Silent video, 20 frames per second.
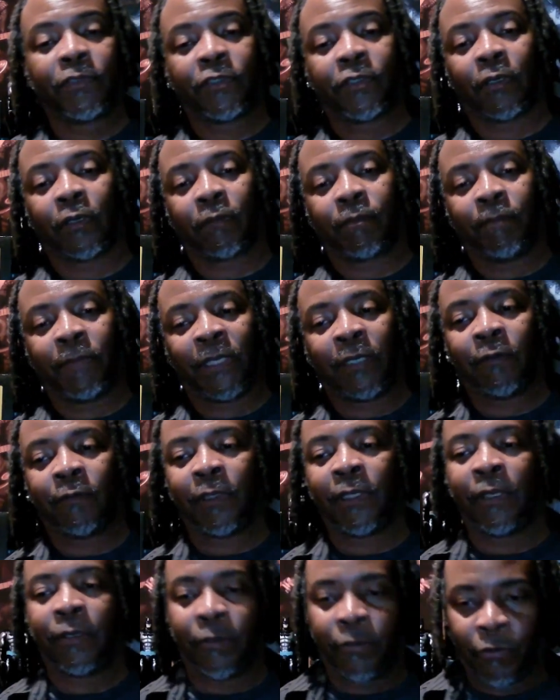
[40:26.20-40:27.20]
Chuck
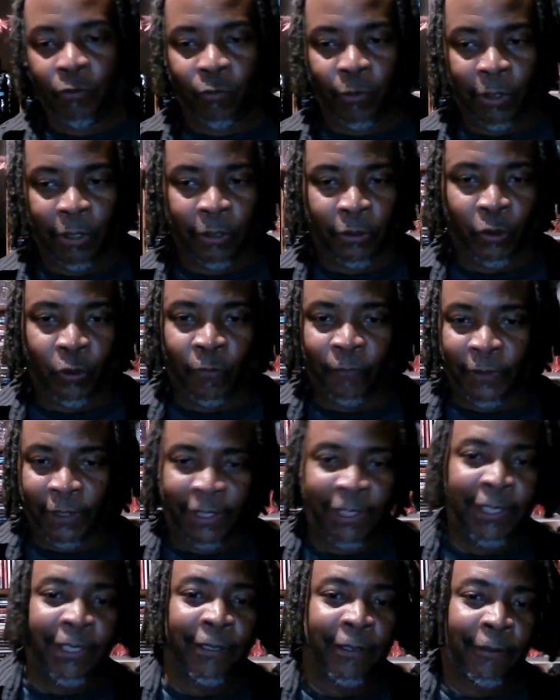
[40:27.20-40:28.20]
Berry under the rug over
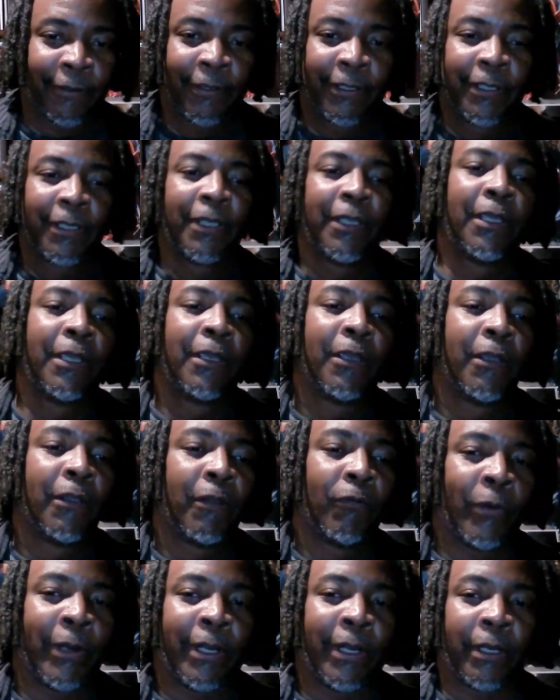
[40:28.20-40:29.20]
here,
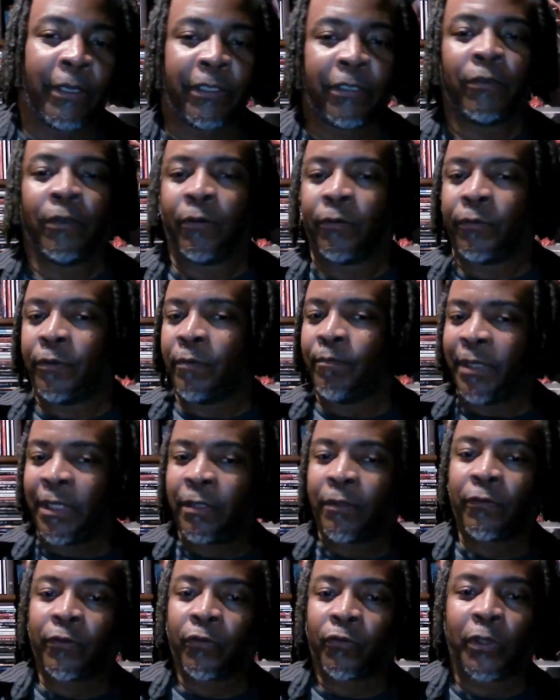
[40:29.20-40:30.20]
where, you know, the
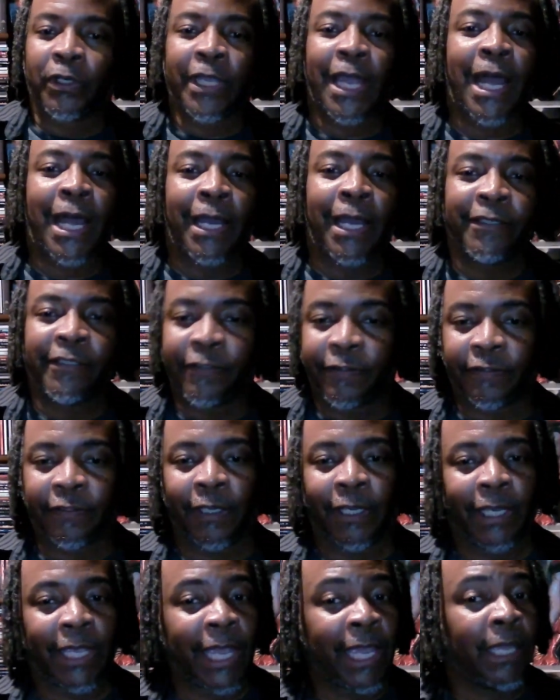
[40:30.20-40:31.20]
Beatles were kind to
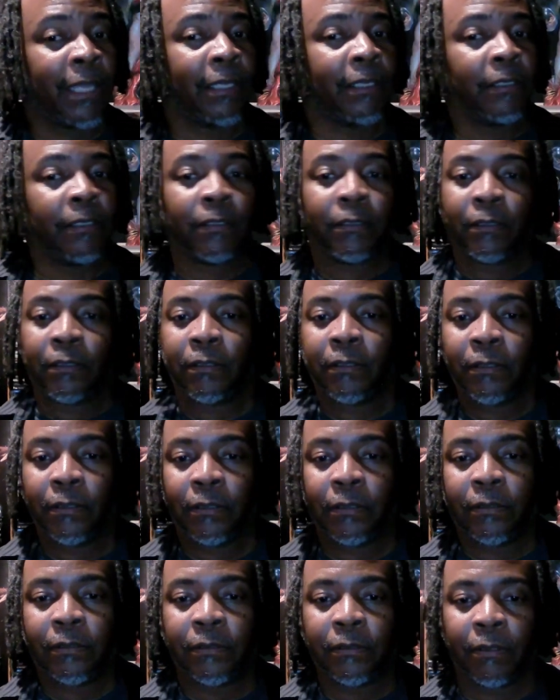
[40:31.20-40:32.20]
say, hey,
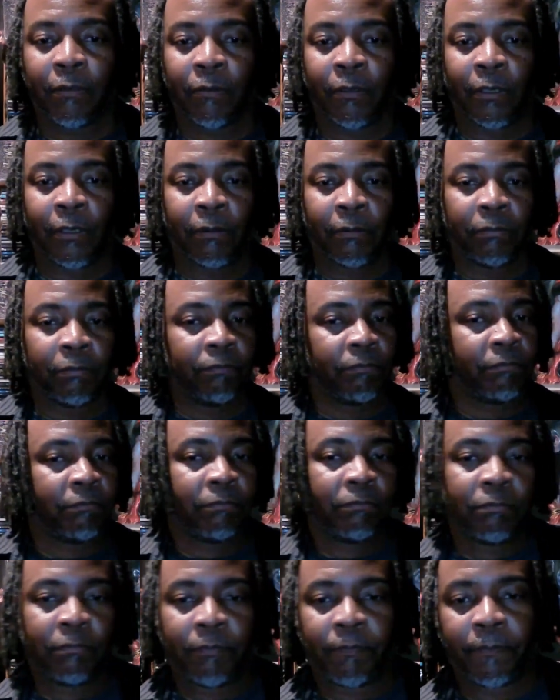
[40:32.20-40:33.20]
you know,
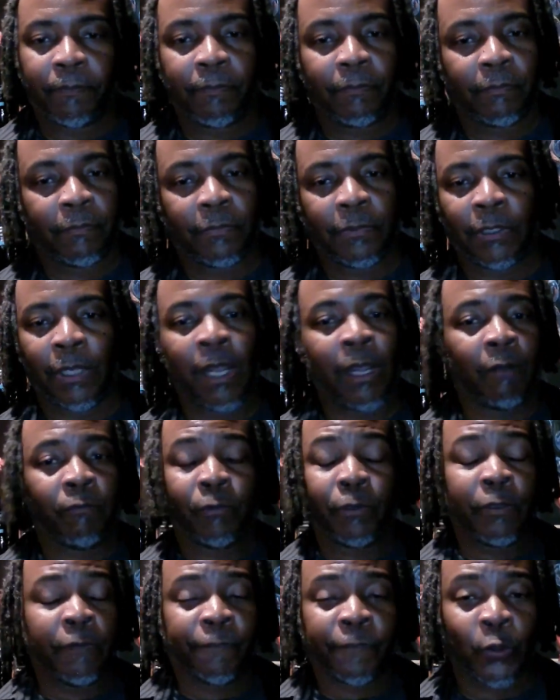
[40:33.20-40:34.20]
nah,
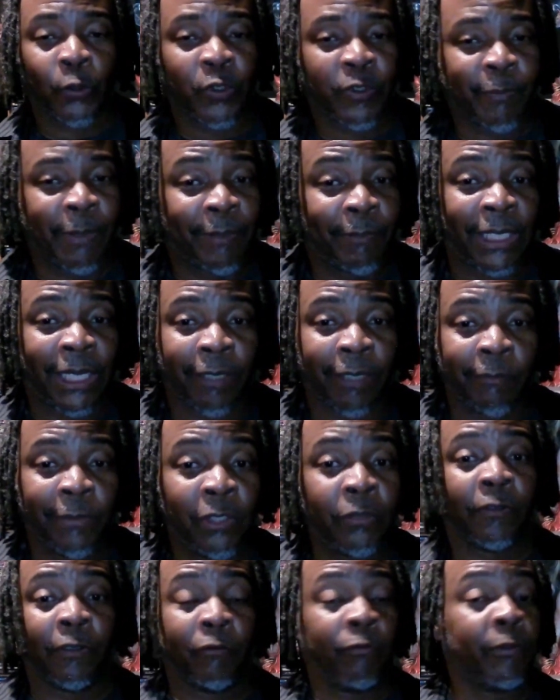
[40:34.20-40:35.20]
we're influenced by black
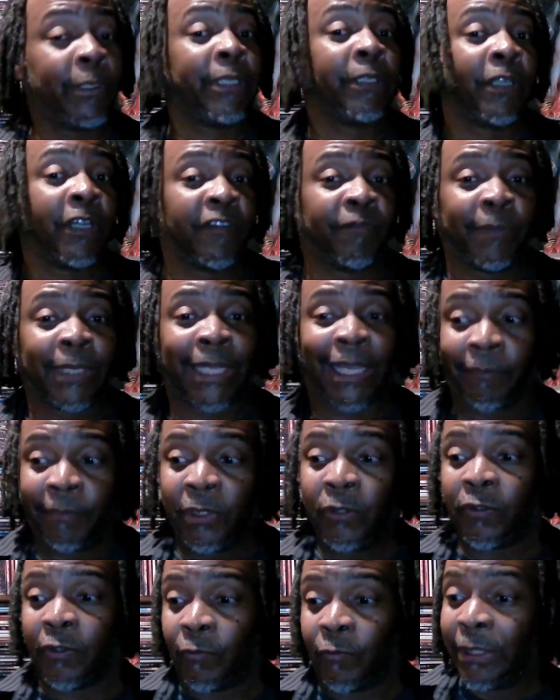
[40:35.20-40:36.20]
music. We love black
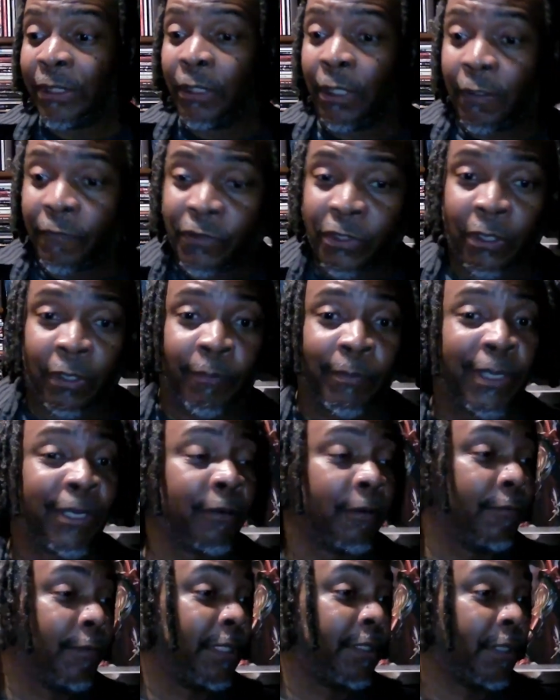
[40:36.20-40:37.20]
music. We love Chuck
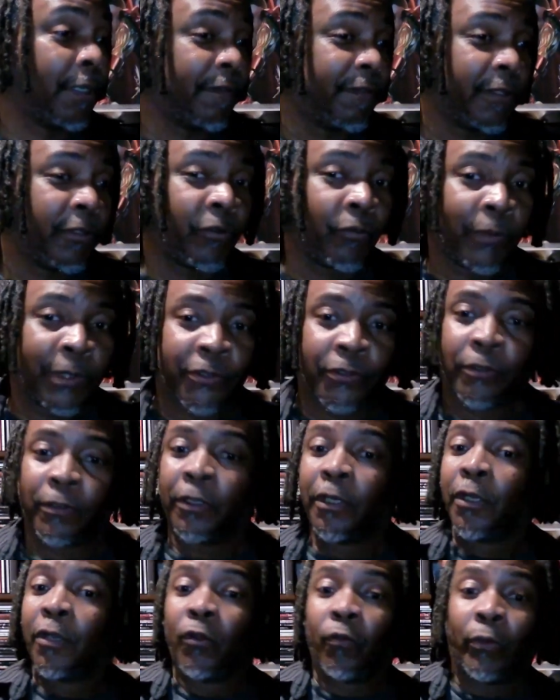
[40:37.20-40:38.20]
Berry. We love Little Richard.
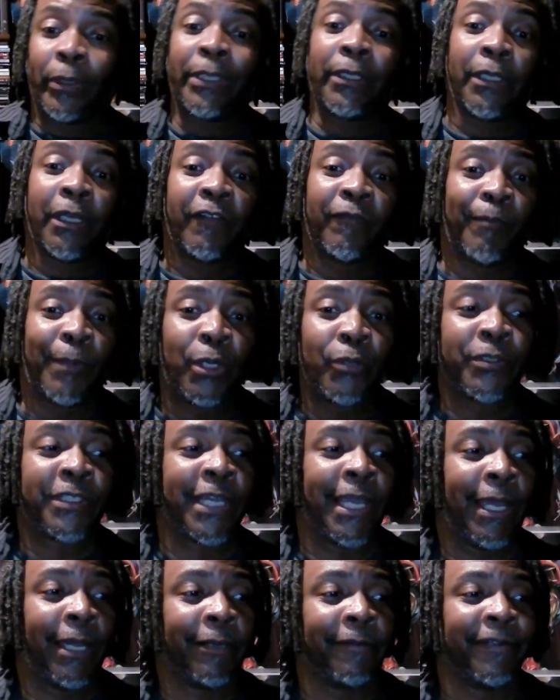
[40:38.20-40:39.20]
We love
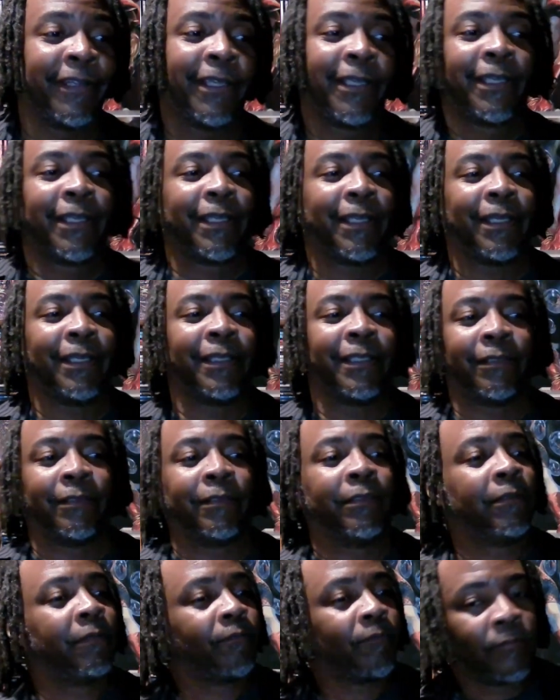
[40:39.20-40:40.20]
Motown.
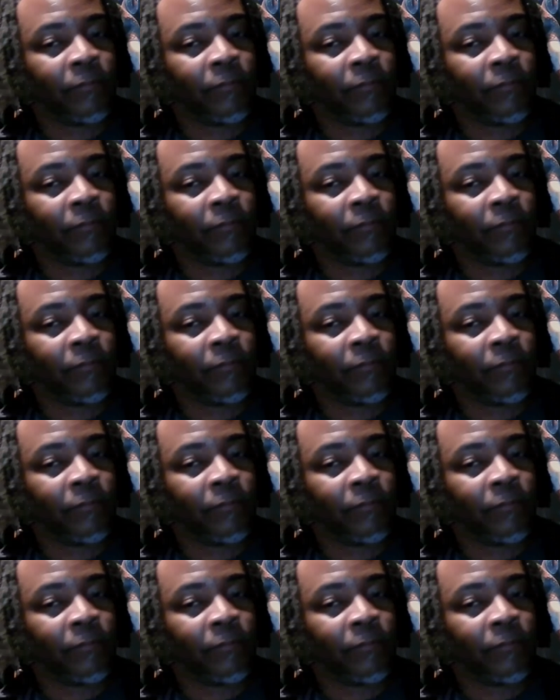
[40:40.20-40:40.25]
And,